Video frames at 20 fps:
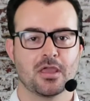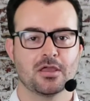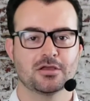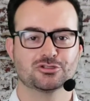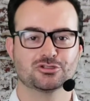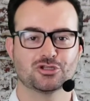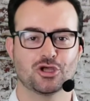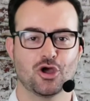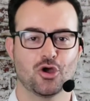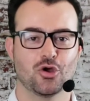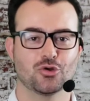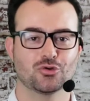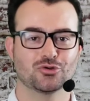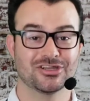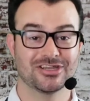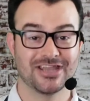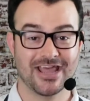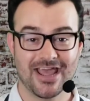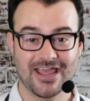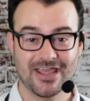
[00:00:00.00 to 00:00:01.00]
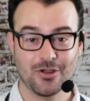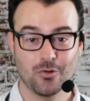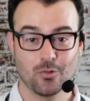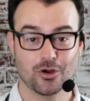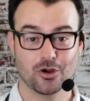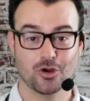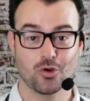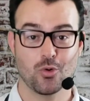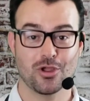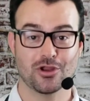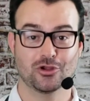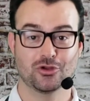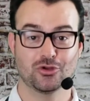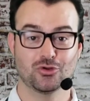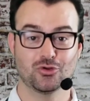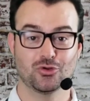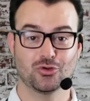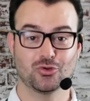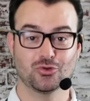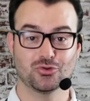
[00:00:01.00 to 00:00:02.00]
So today we're going
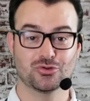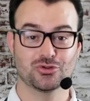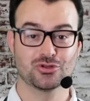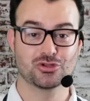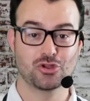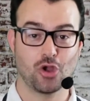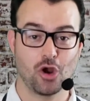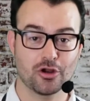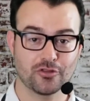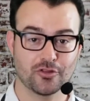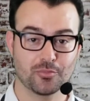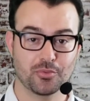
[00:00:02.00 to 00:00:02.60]
to start